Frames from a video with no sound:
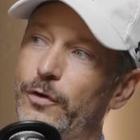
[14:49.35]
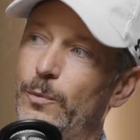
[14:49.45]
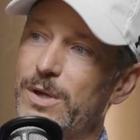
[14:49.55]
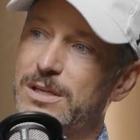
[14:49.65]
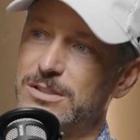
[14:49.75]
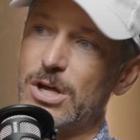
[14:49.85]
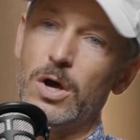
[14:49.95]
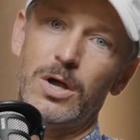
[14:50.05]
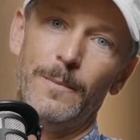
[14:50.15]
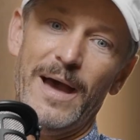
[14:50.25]
and we could
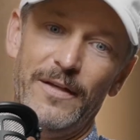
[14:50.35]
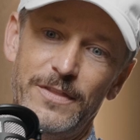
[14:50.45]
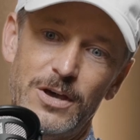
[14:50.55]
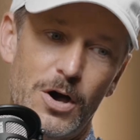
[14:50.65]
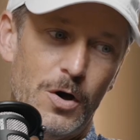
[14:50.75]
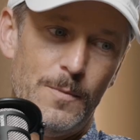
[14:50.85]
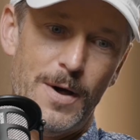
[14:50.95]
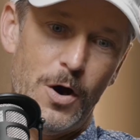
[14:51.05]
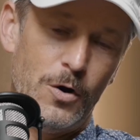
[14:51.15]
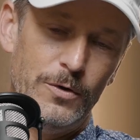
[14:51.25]
talk about them
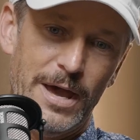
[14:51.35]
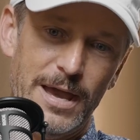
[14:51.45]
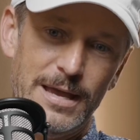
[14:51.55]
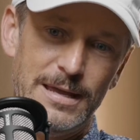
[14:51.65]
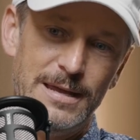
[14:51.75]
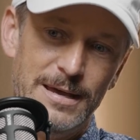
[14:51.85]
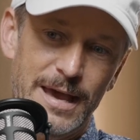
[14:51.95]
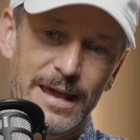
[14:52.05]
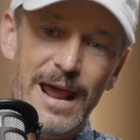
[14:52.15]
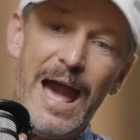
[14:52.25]
on an
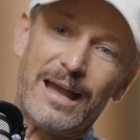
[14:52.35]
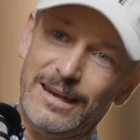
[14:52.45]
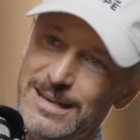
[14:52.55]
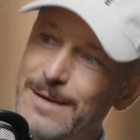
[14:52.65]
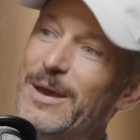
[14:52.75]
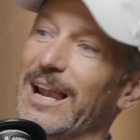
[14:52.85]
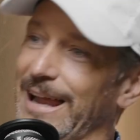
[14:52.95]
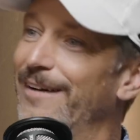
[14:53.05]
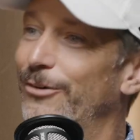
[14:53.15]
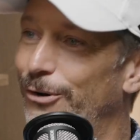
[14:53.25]
academic
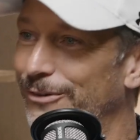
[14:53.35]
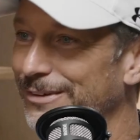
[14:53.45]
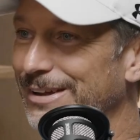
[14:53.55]
level.